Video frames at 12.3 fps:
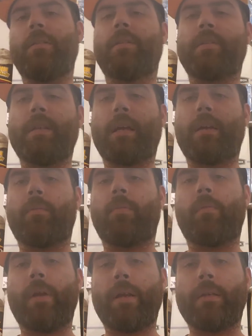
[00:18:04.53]
the second
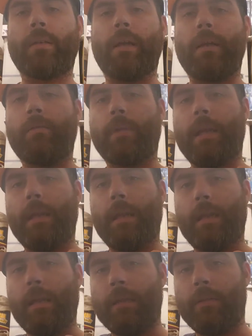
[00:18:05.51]
print. I don't get it
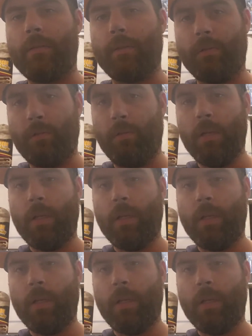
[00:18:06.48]
into